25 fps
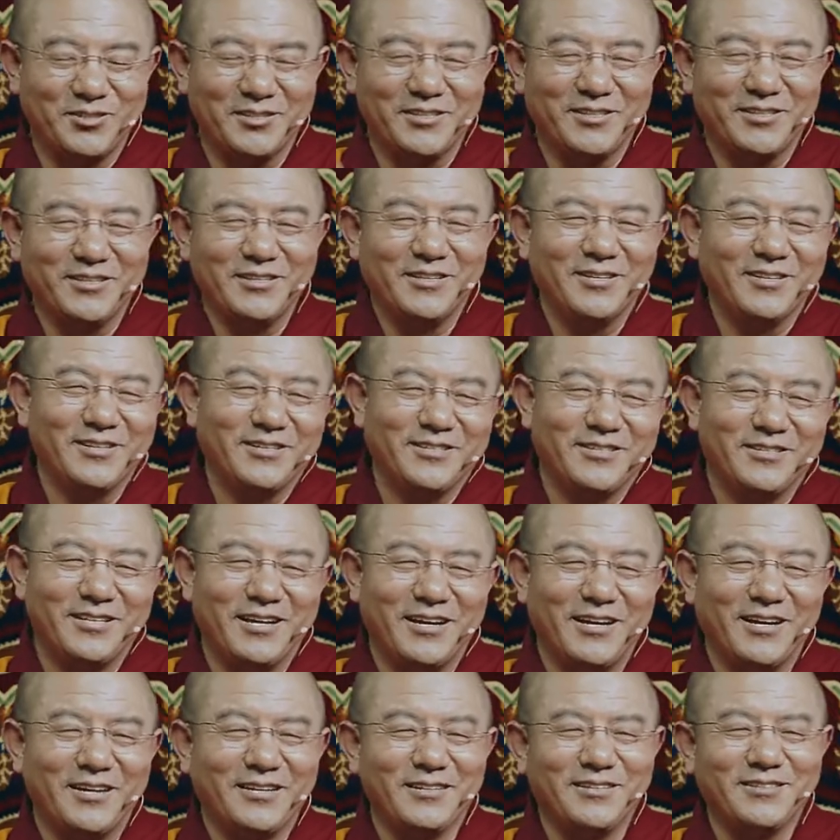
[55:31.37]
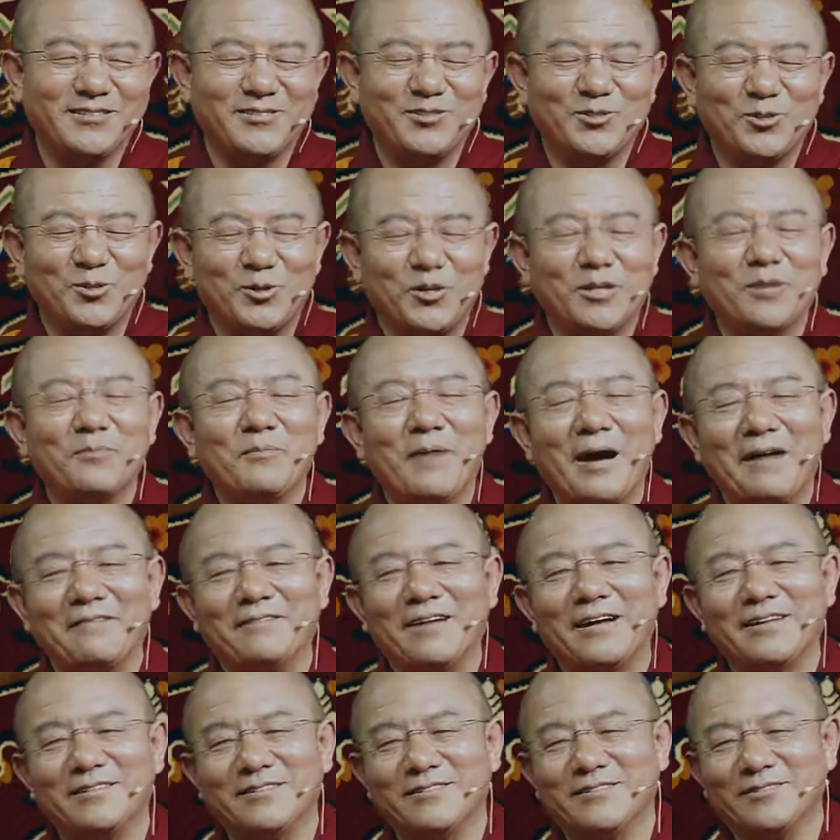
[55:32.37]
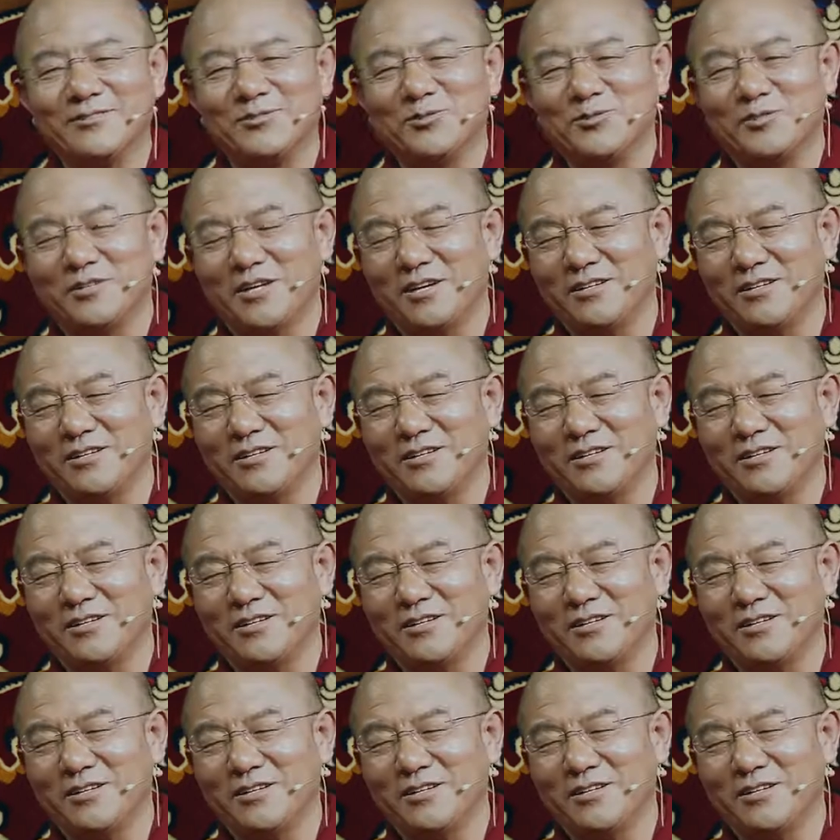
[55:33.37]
to other people, maybe they won't like it.